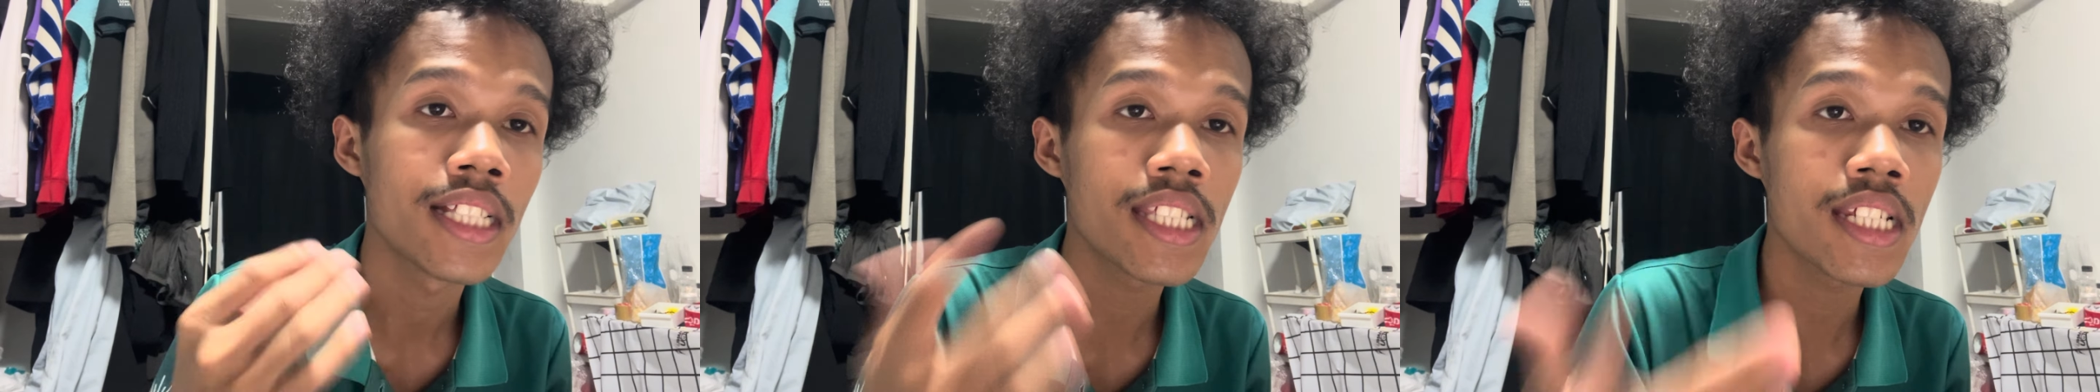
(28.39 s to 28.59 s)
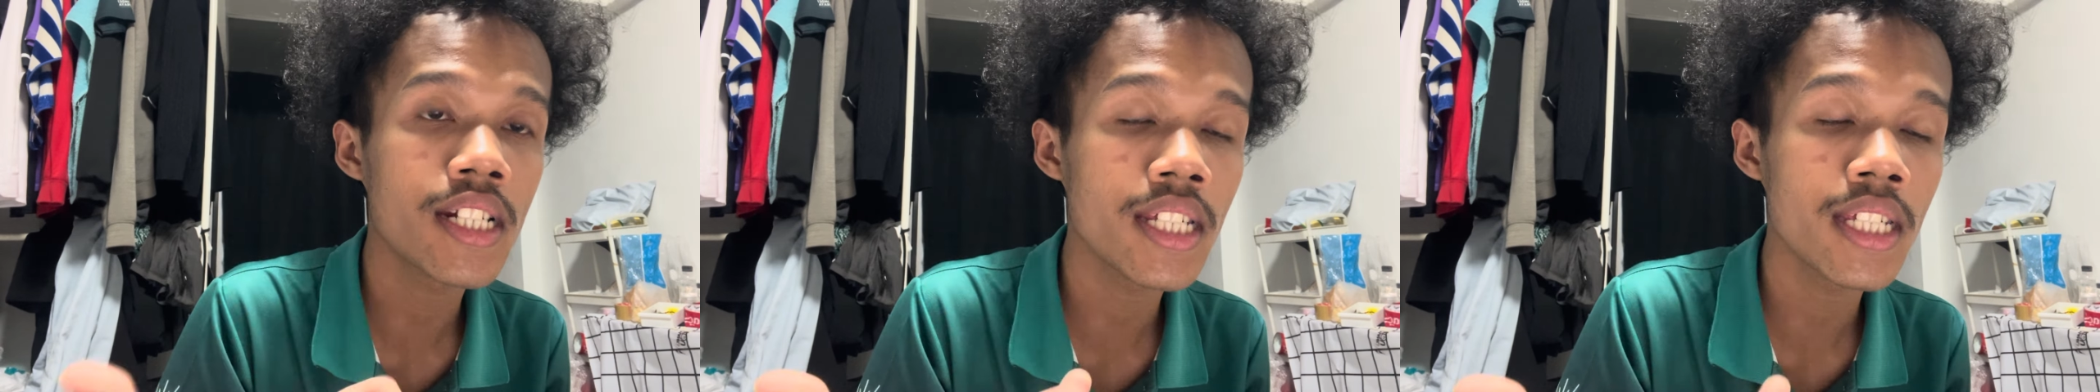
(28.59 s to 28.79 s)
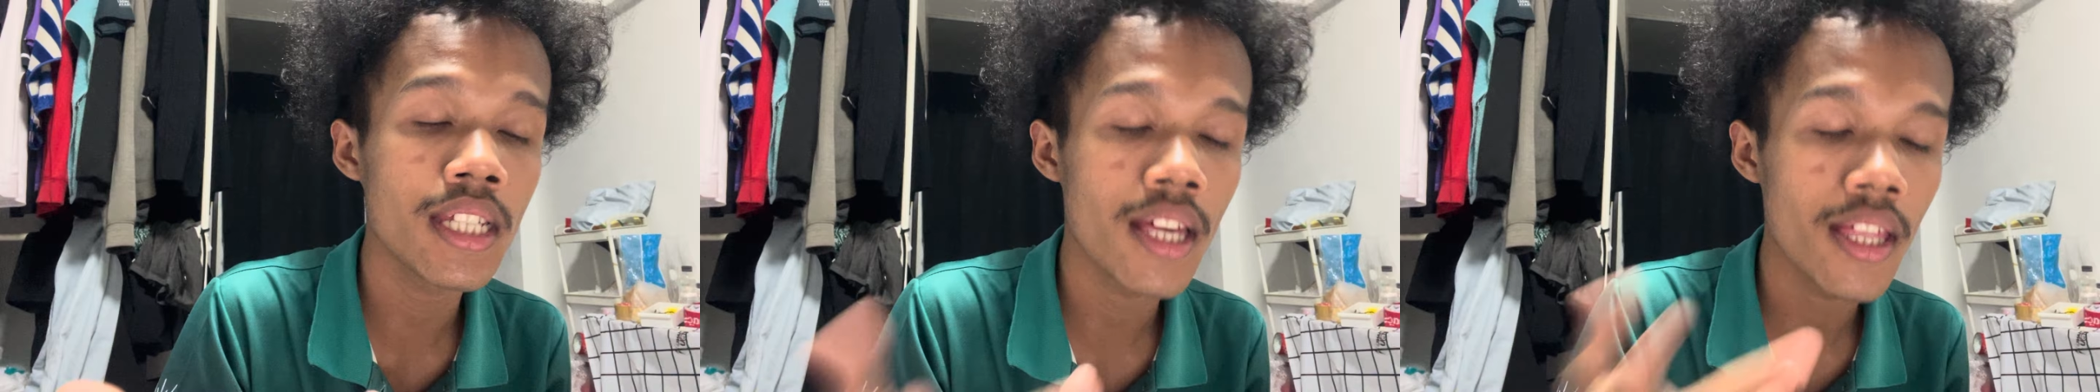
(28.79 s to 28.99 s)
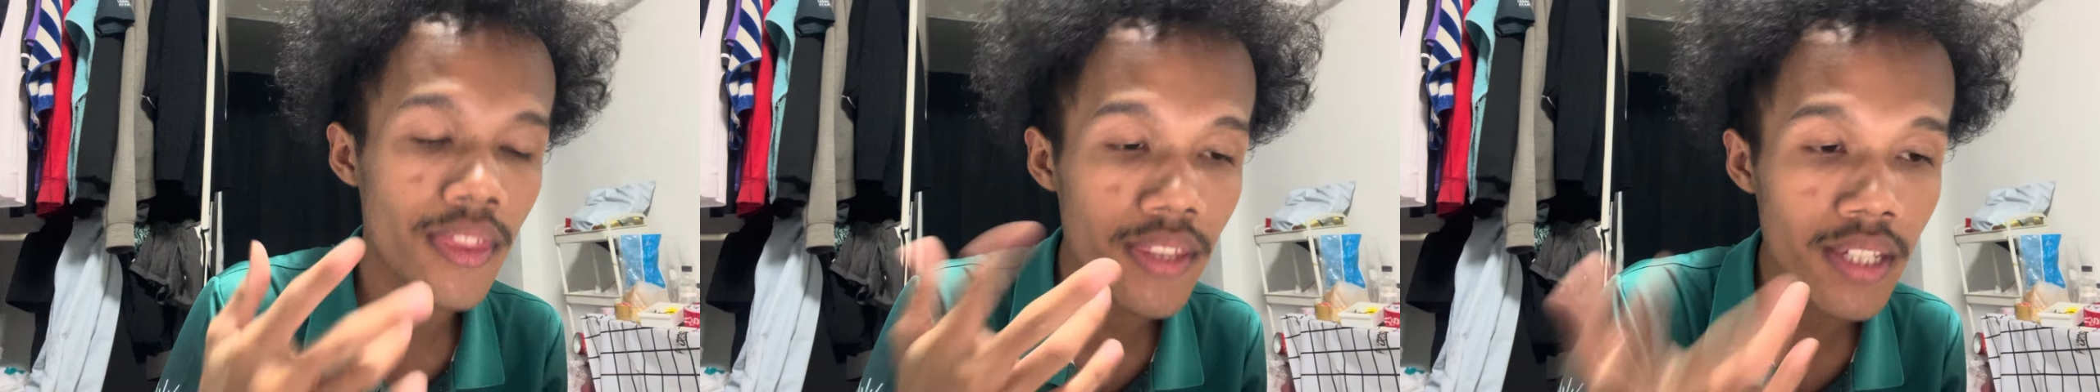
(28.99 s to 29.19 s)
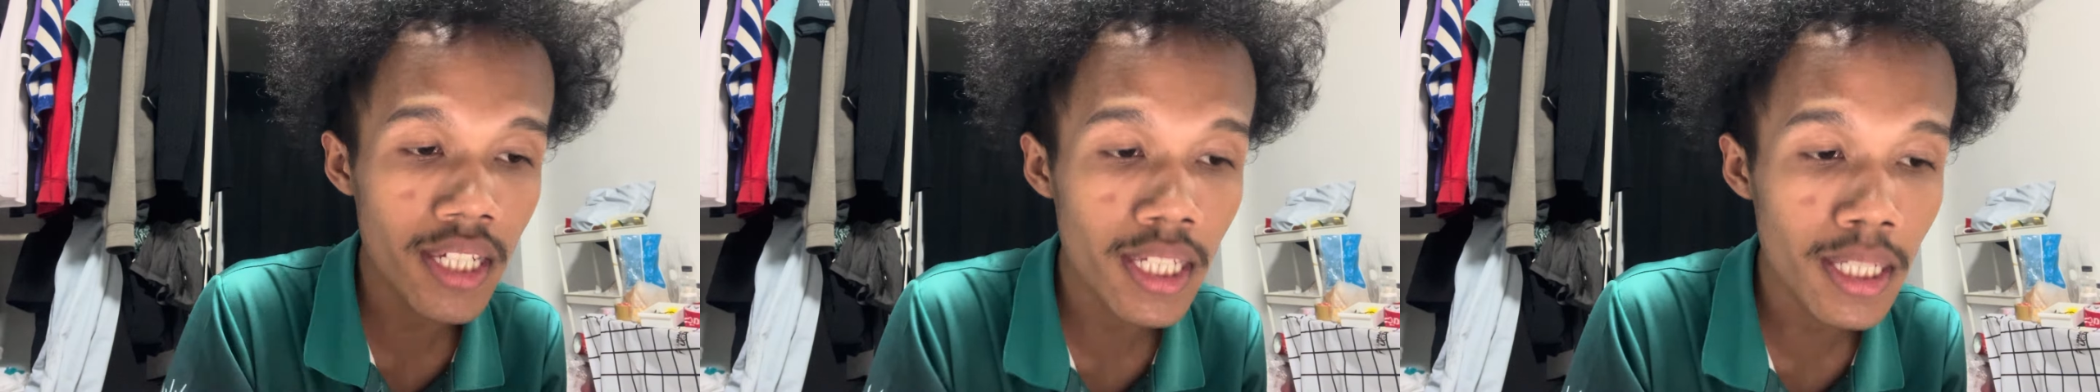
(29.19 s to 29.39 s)

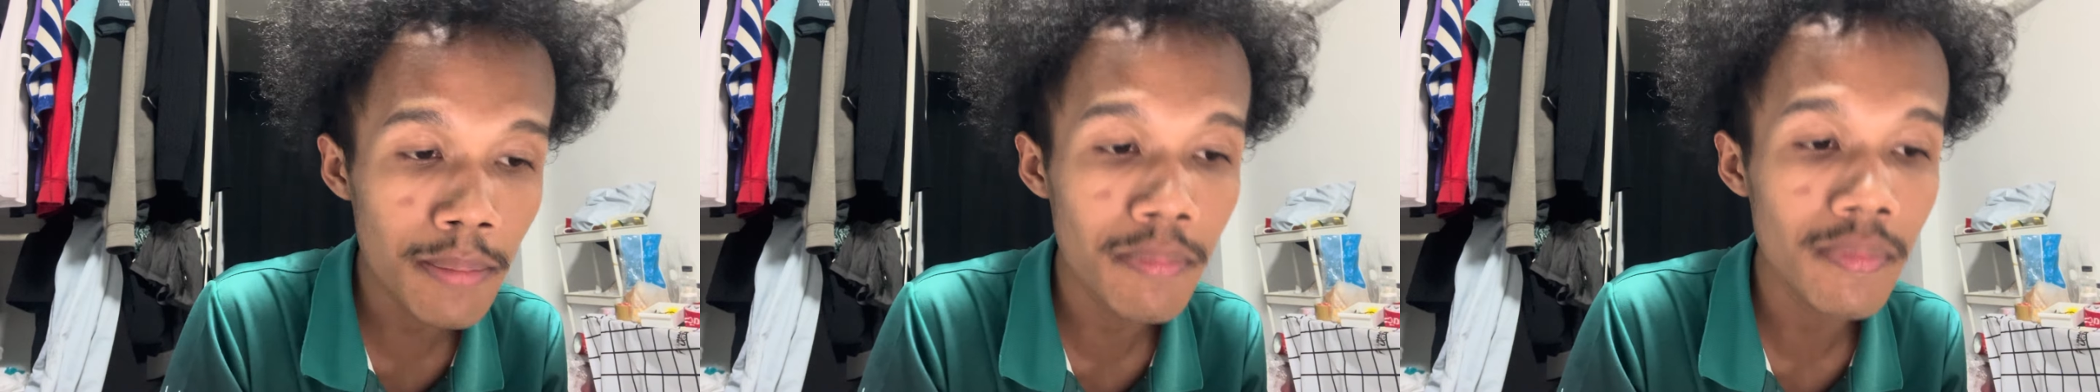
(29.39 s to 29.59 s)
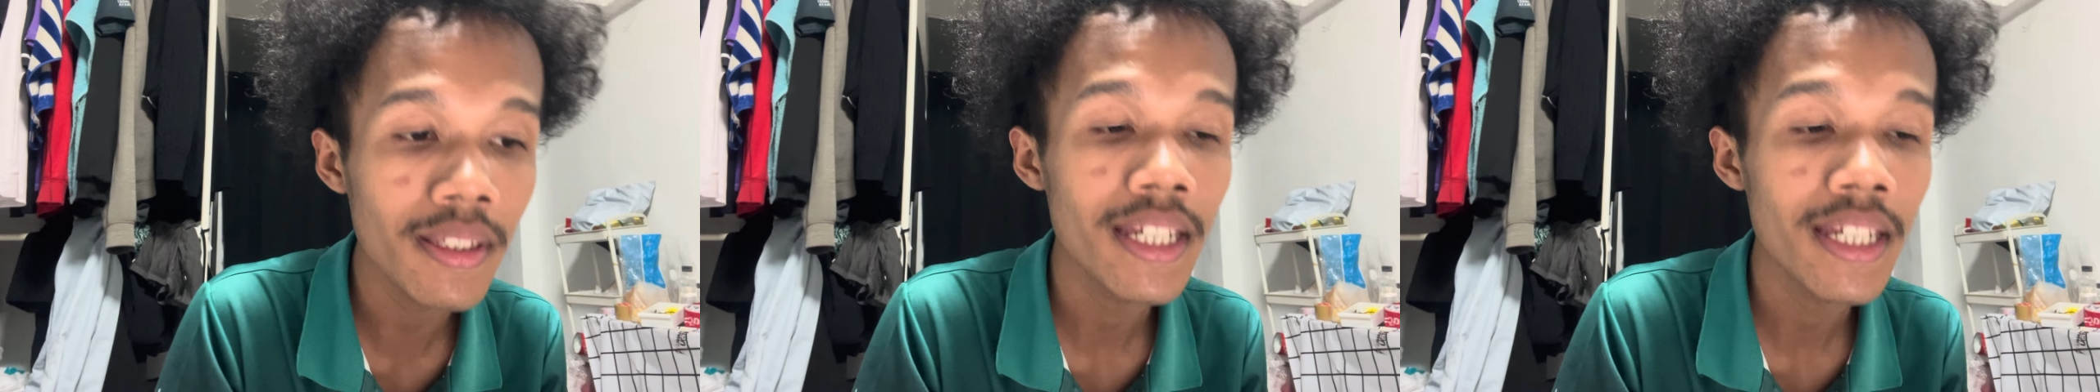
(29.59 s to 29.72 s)
theme,